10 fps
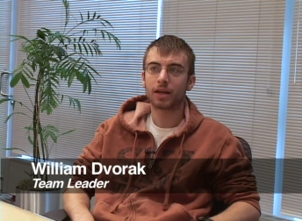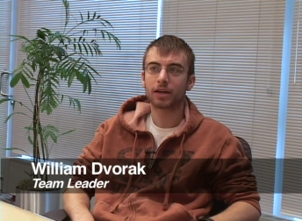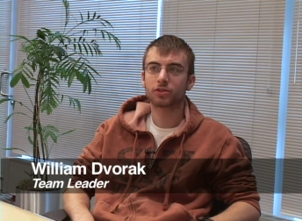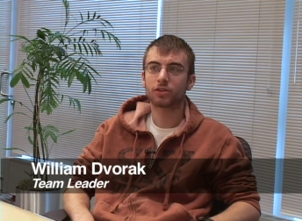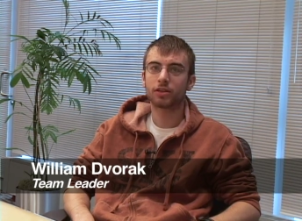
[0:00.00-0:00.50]

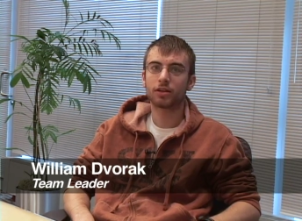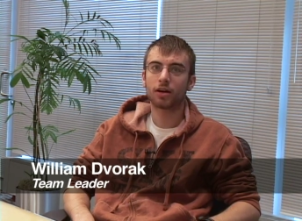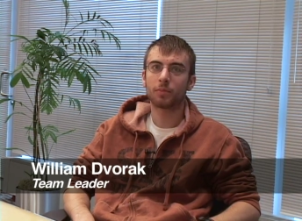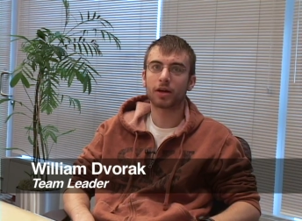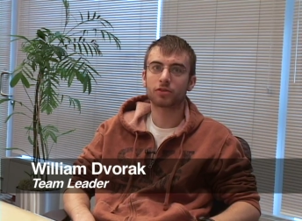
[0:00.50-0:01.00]
actually
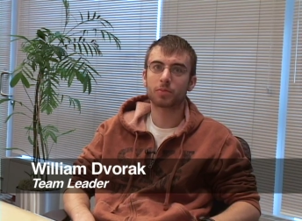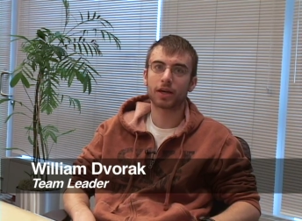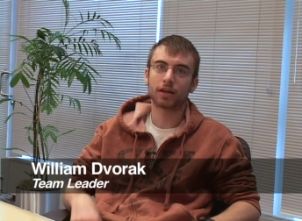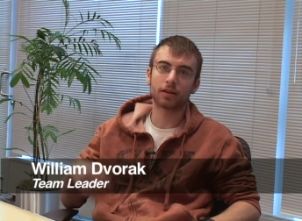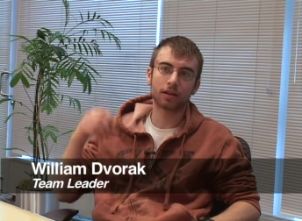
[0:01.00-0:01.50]
a mouse
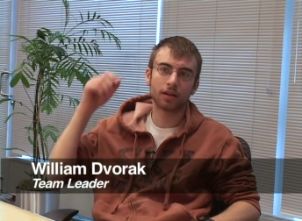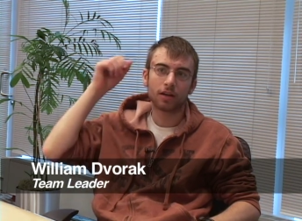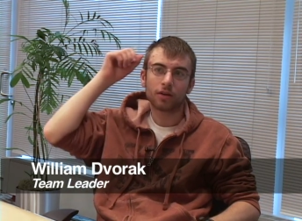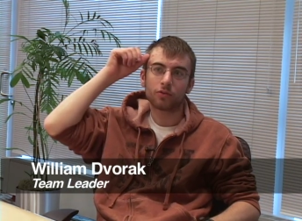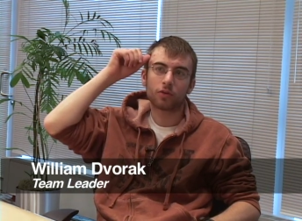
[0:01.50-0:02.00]
pad
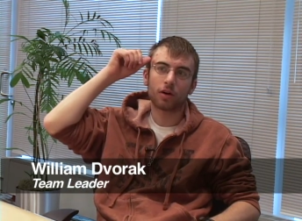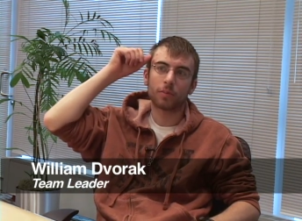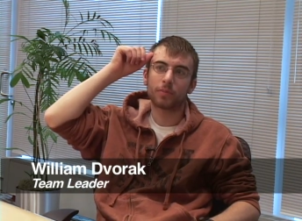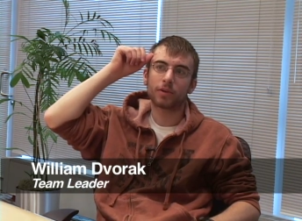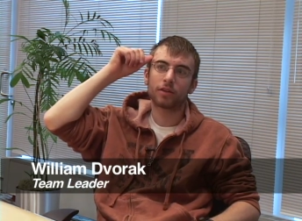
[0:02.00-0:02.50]

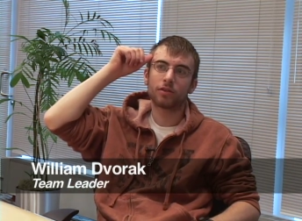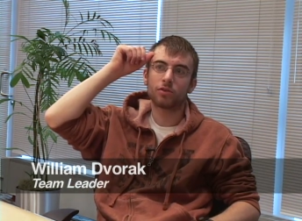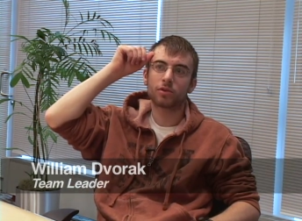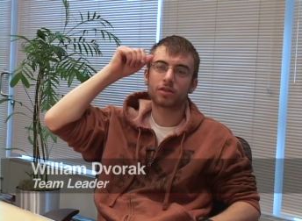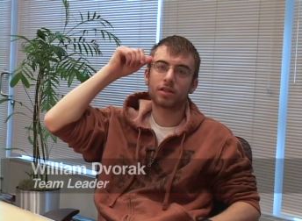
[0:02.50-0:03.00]
from the
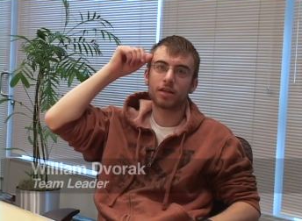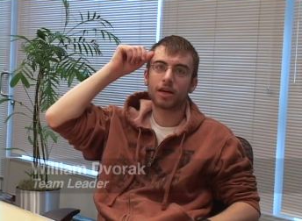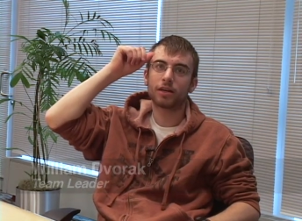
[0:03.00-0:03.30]
USTA.